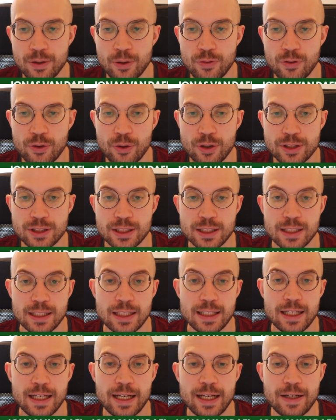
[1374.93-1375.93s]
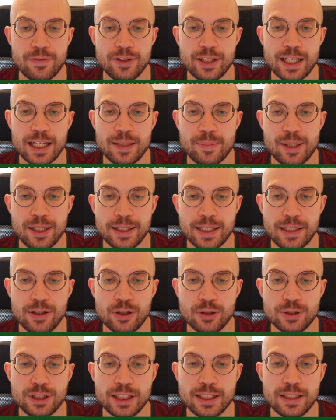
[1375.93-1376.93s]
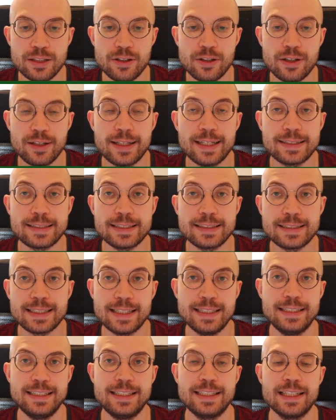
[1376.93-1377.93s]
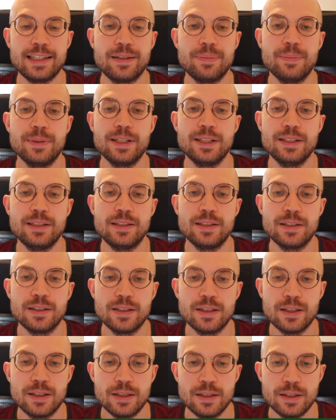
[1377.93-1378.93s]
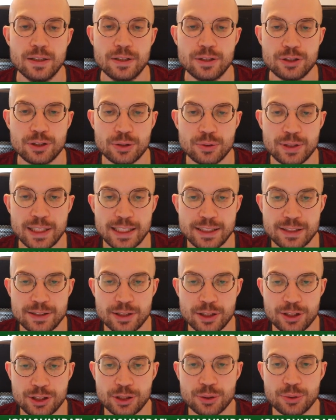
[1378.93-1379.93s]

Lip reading: Of course, if the enemy king goes here, this is a checkmate, so that's not